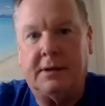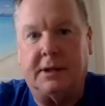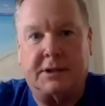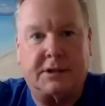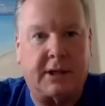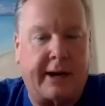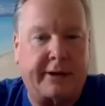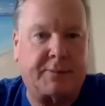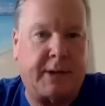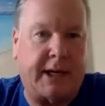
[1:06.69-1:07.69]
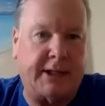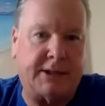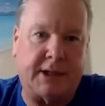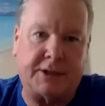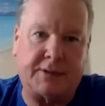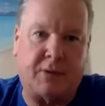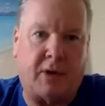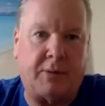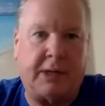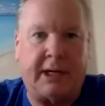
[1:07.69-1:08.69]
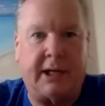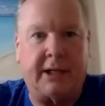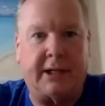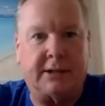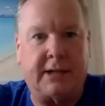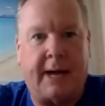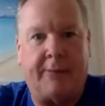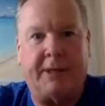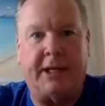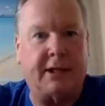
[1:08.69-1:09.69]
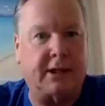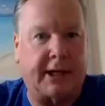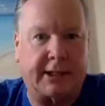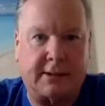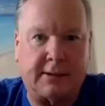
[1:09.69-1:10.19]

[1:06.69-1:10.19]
its airspace and a small plane that happened to hit it, like,